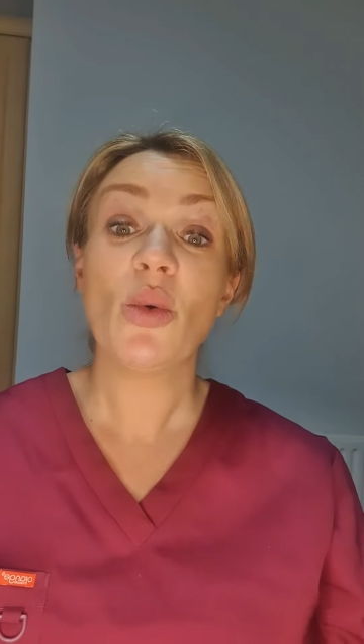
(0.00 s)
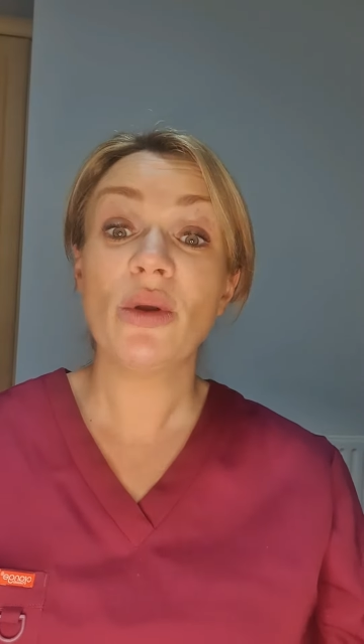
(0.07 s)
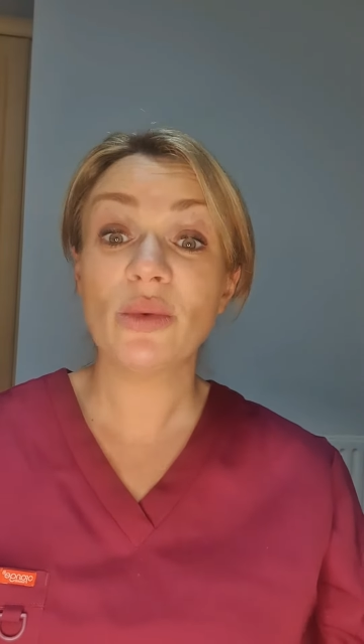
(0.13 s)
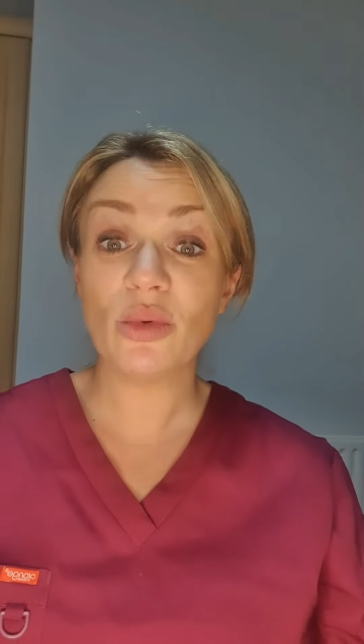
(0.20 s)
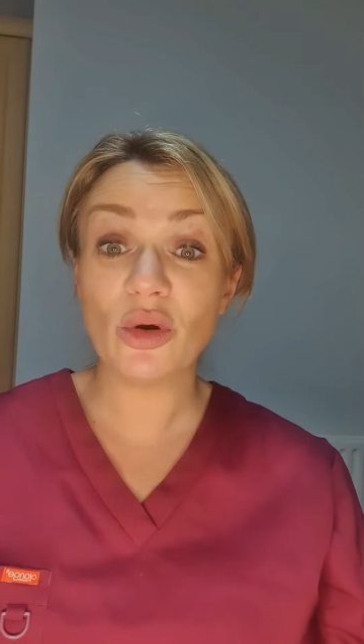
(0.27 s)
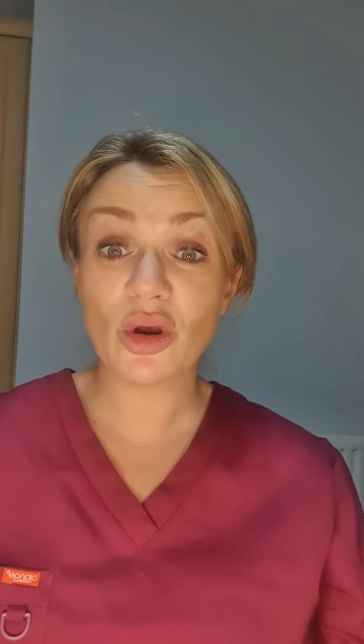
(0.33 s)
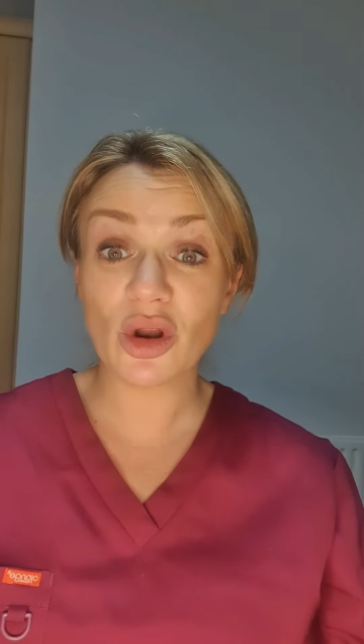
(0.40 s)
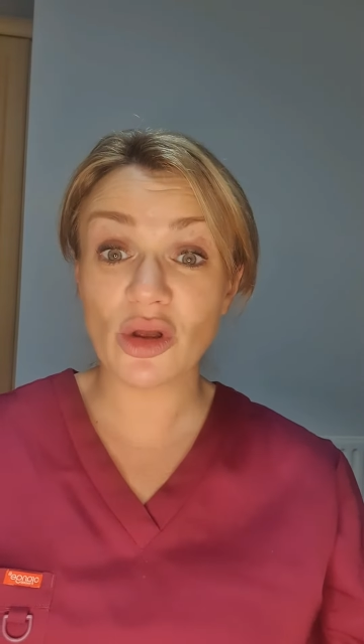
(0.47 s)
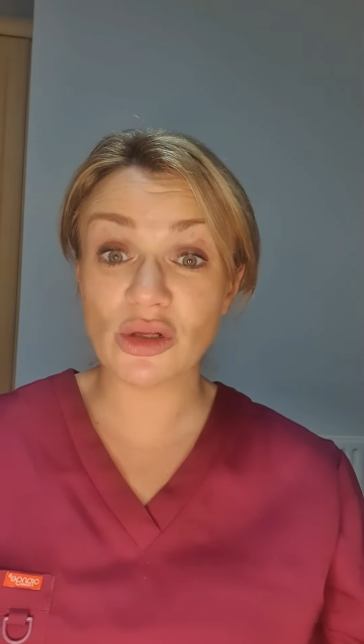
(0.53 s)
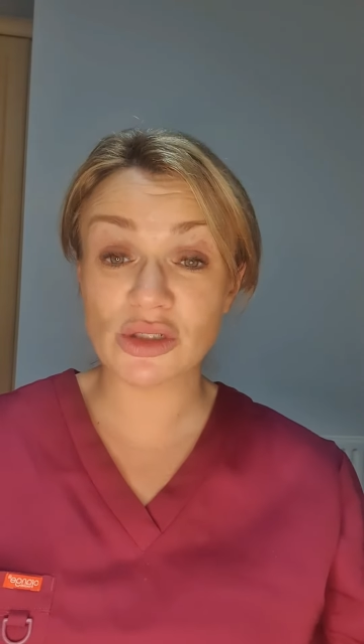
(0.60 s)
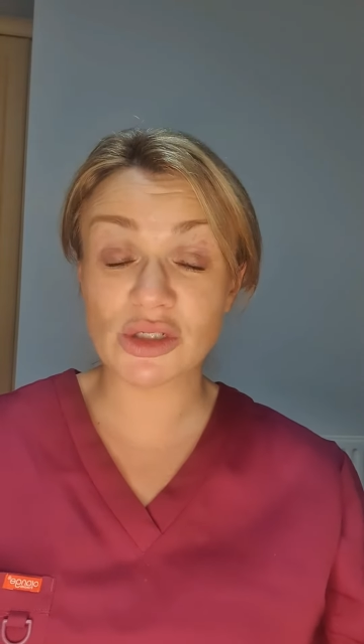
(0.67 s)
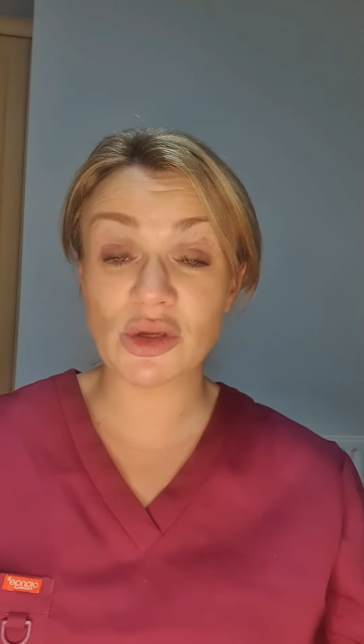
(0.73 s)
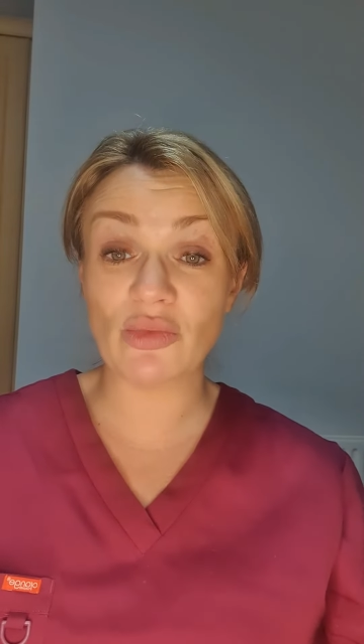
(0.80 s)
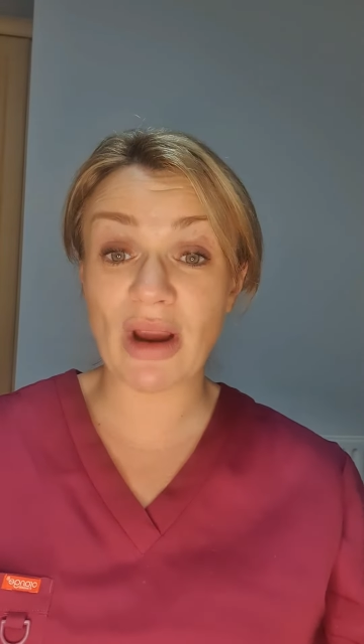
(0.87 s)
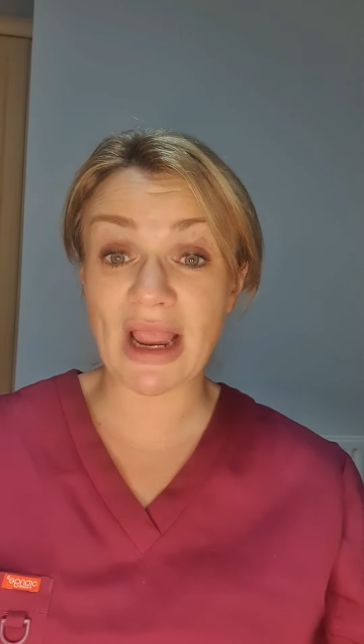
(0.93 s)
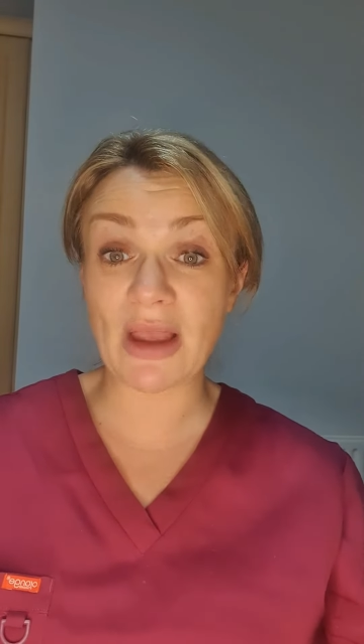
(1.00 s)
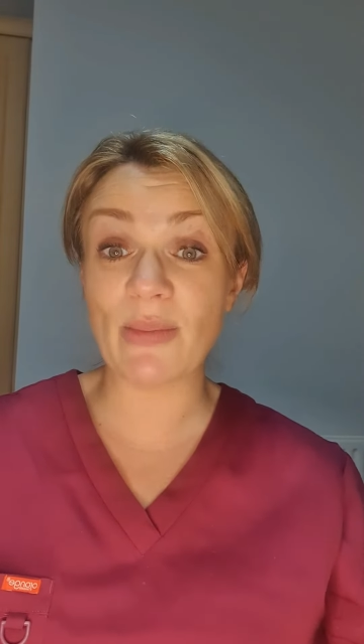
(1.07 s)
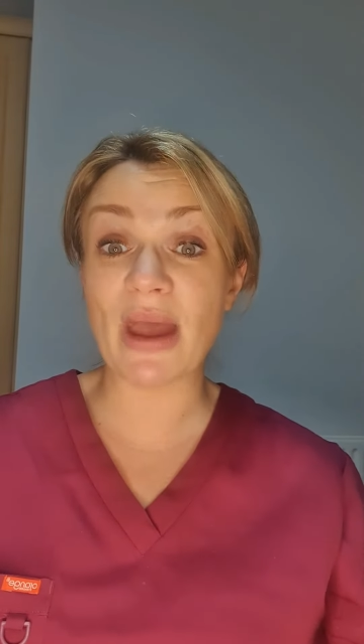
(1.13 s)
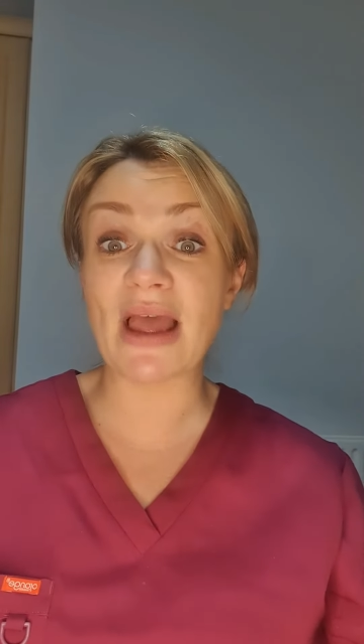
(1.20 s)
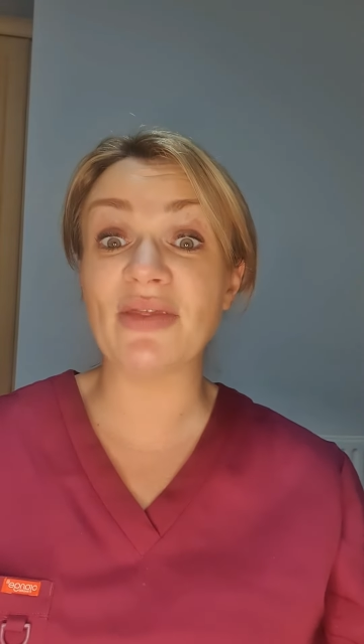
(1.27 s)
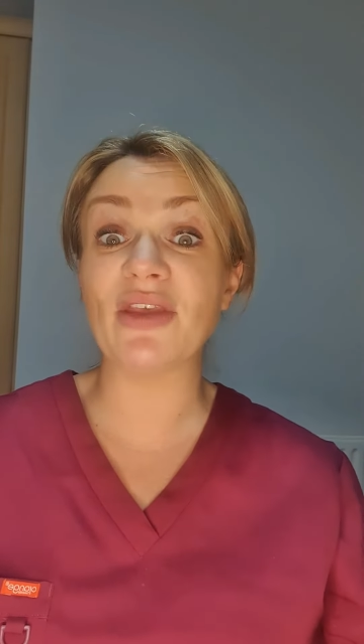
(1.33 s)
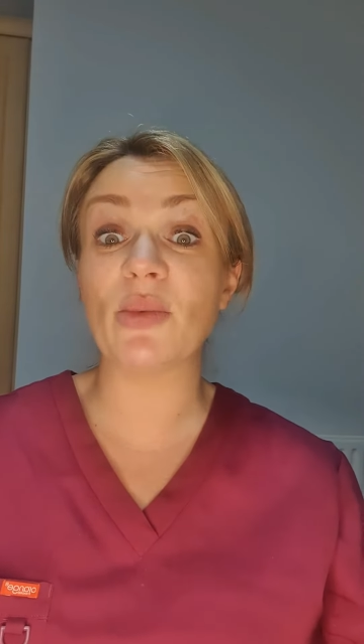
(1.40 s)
We would also recommend